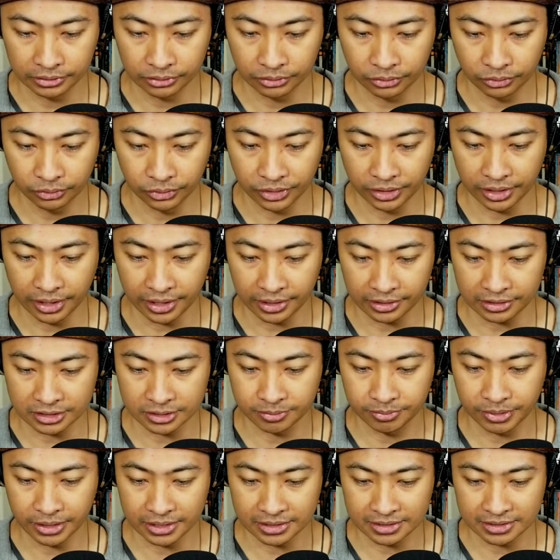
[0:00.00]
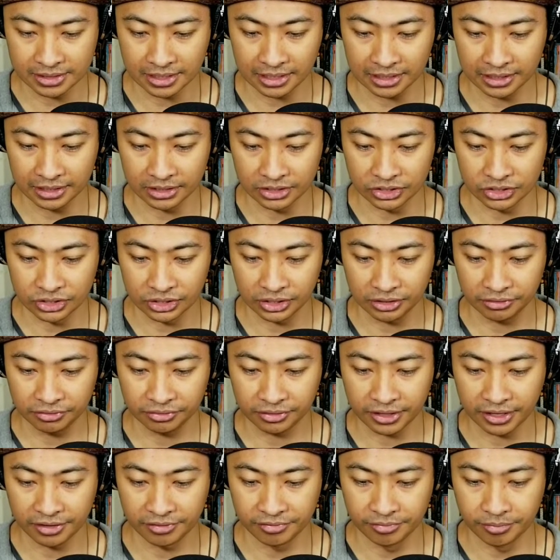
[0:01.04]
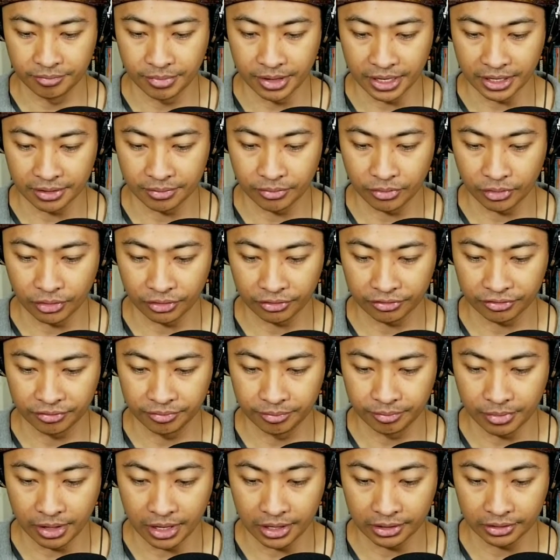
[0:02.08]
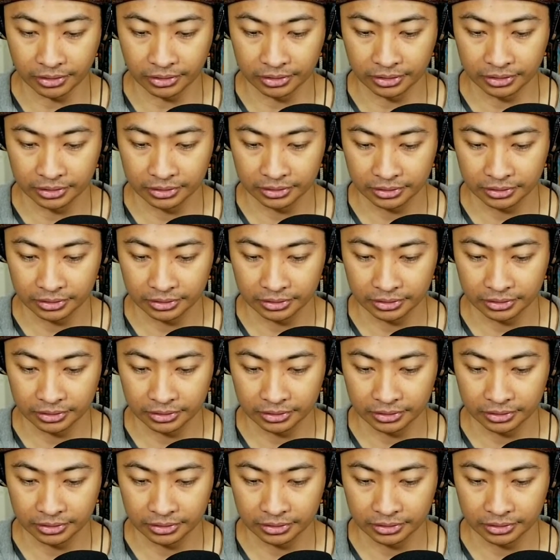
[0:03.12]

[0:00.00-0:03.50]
with Hell's best-selling G five Metamorph model.